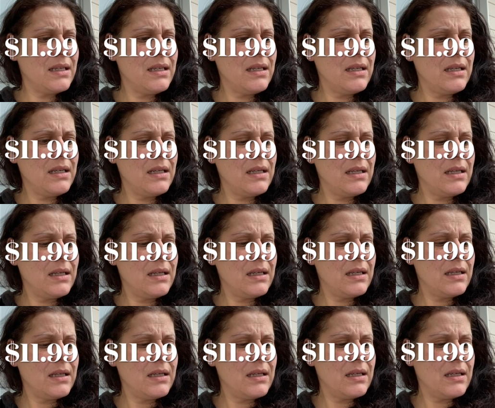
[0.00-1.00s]

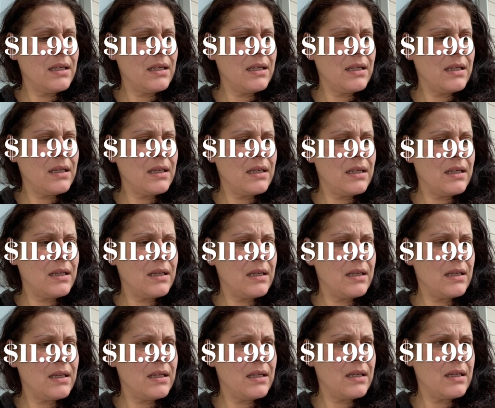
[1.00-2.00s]
No one is speaking in this clip.